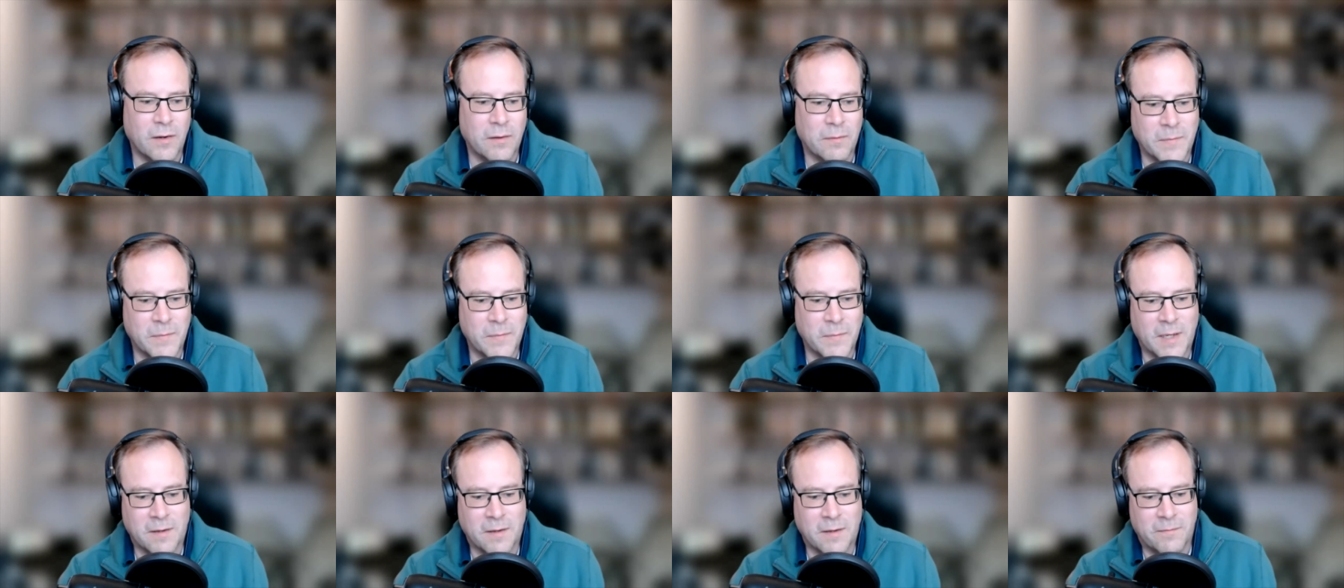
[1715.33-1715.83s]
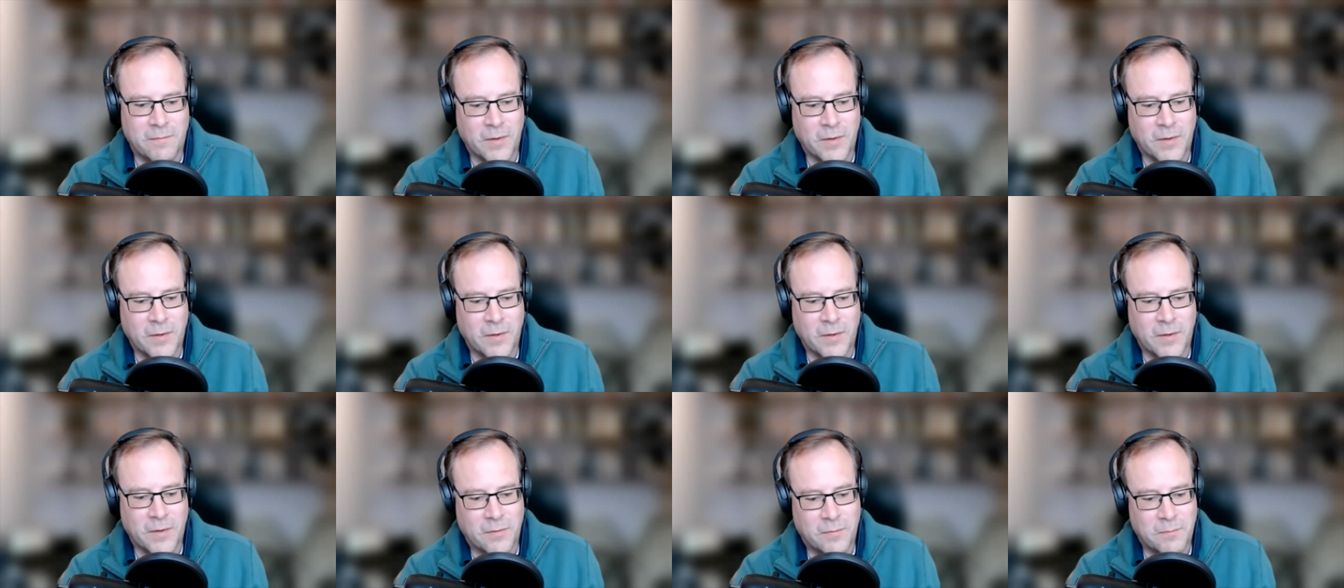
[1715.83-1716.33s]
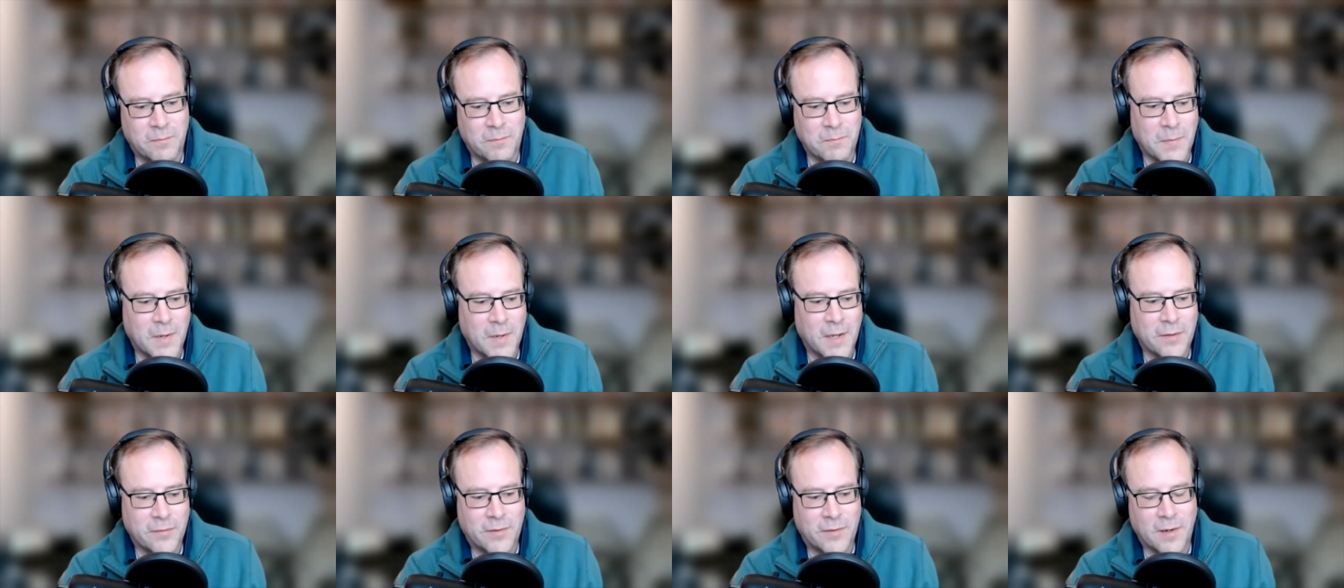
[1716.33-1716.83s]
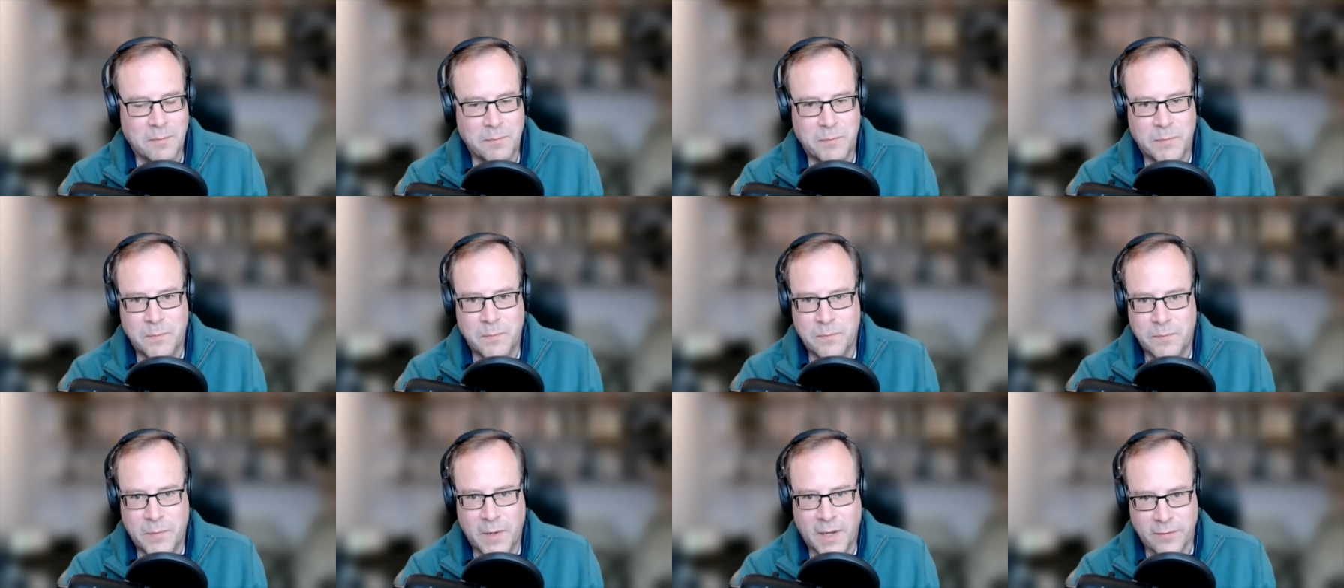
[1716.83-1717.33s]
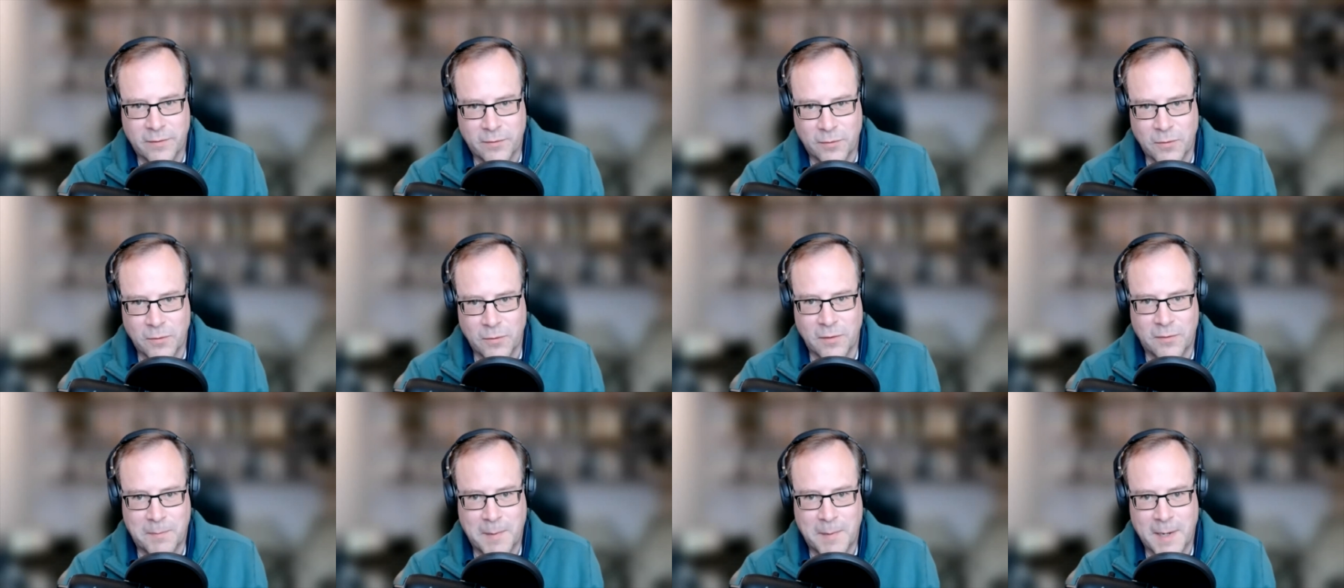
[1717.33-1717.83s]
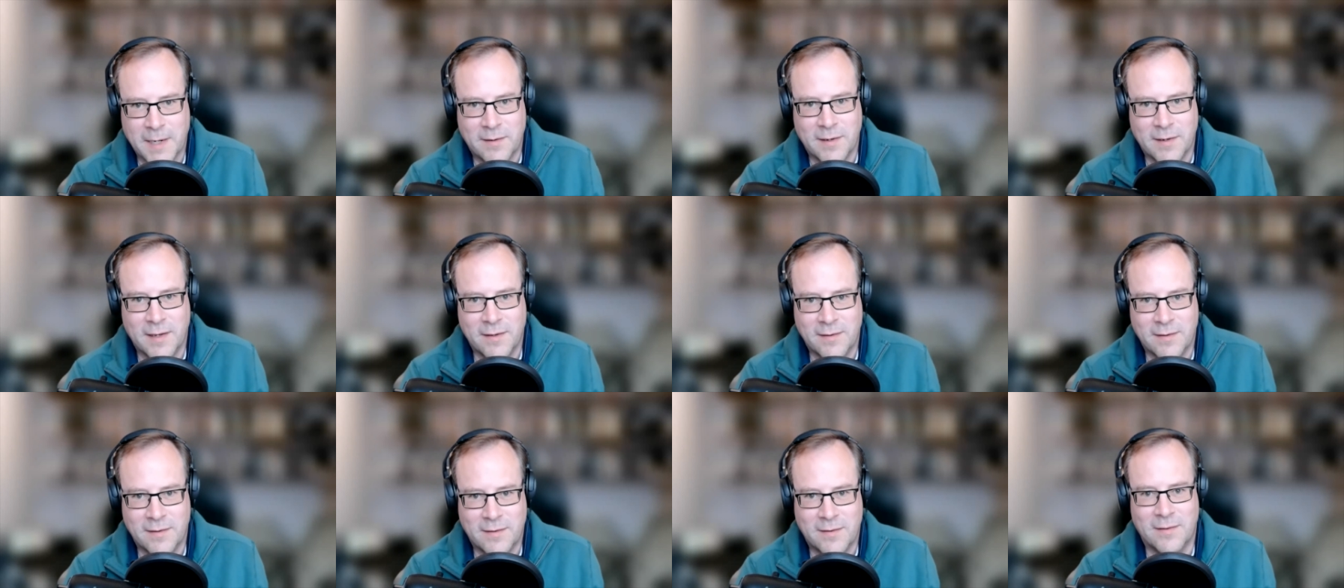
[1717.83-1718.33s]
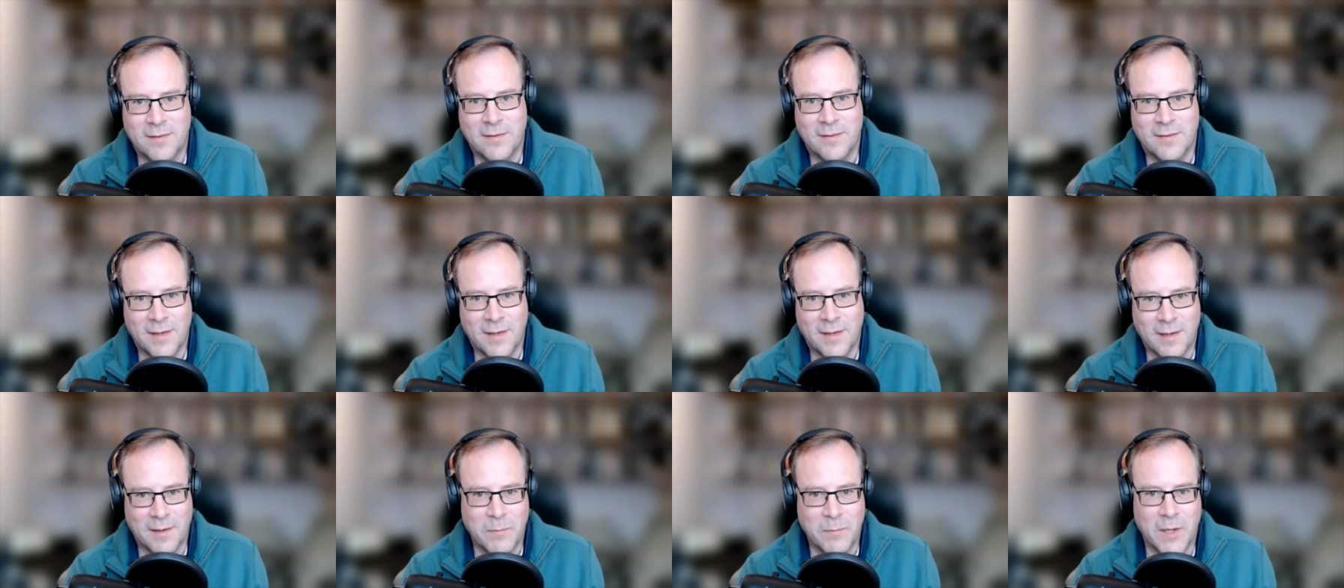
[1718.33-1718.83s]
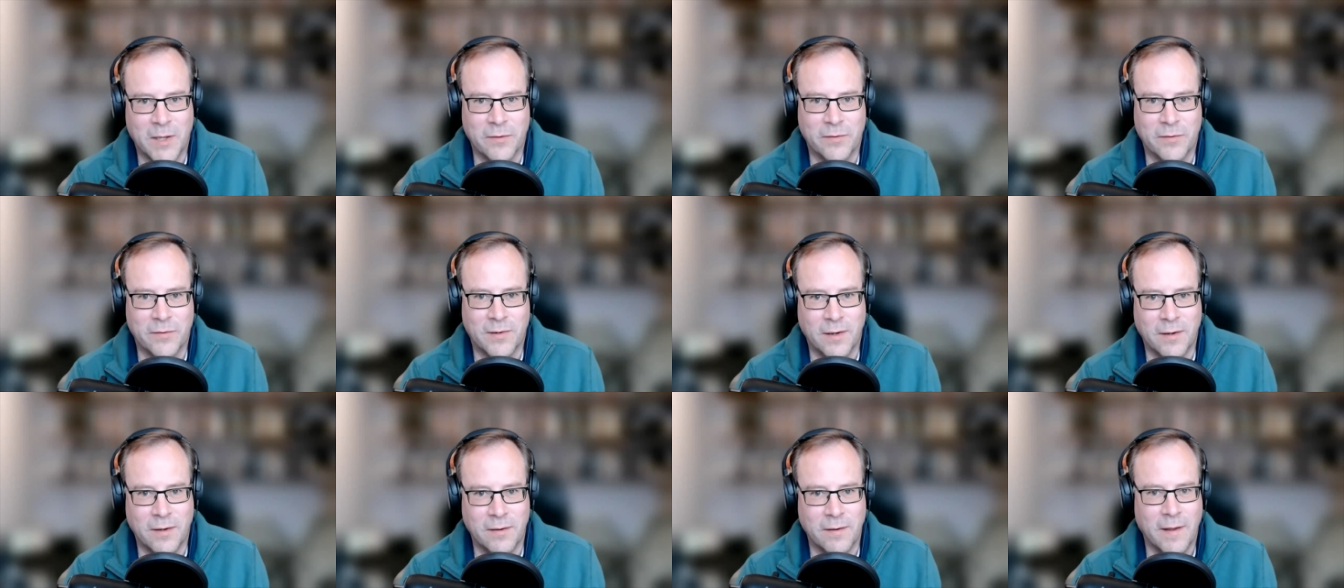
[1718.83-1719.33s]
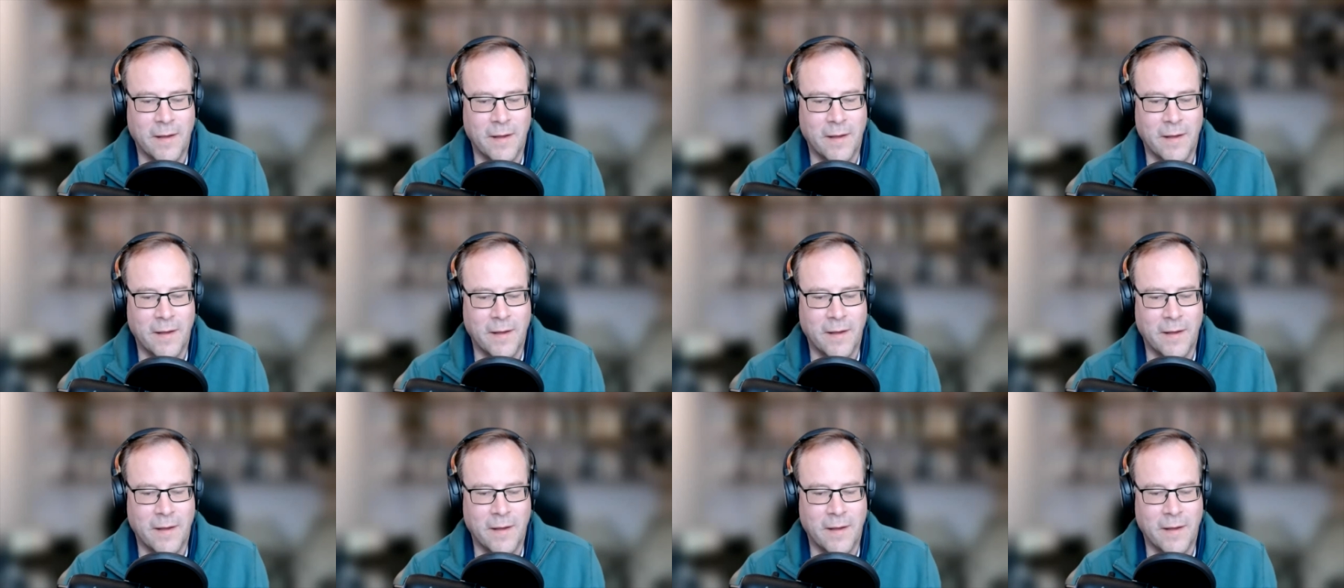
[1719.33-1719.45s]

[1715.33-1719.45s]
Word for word: yeah first milestone pass all the spec tests second milestone